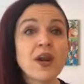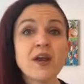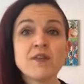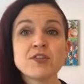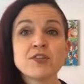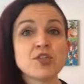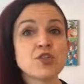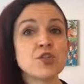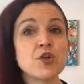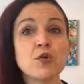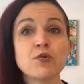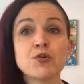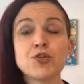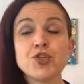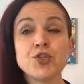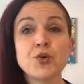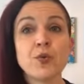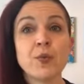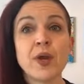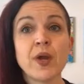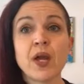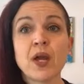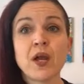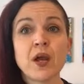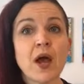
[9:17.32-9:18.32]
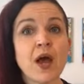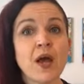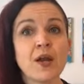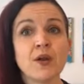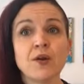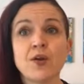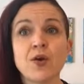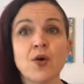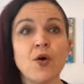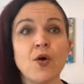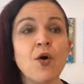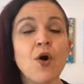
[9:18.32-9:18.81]
snowshoeing, I
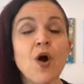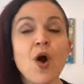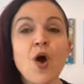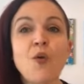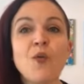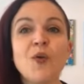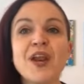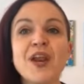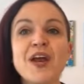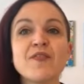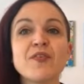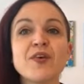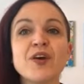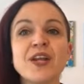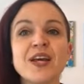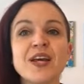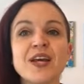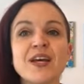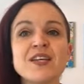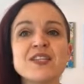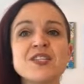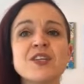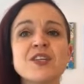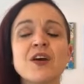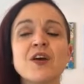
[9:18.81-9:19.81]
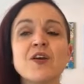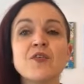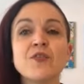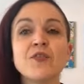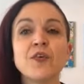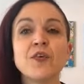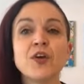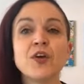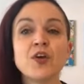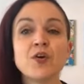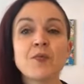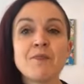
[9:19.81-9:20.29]
don't know, whatever it is
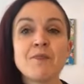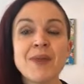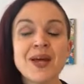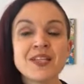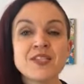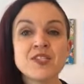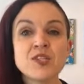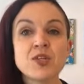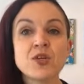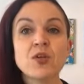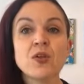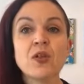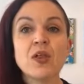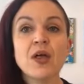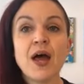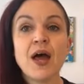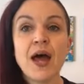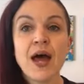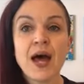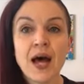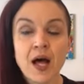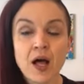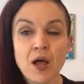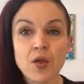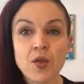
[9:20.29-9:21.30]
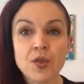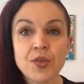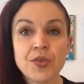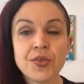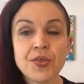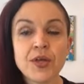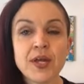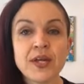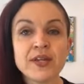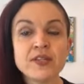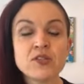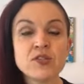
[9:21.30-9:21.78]
for your mental health.
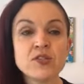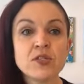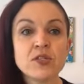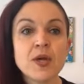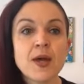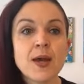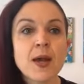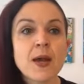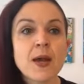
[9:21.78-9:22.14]
It's,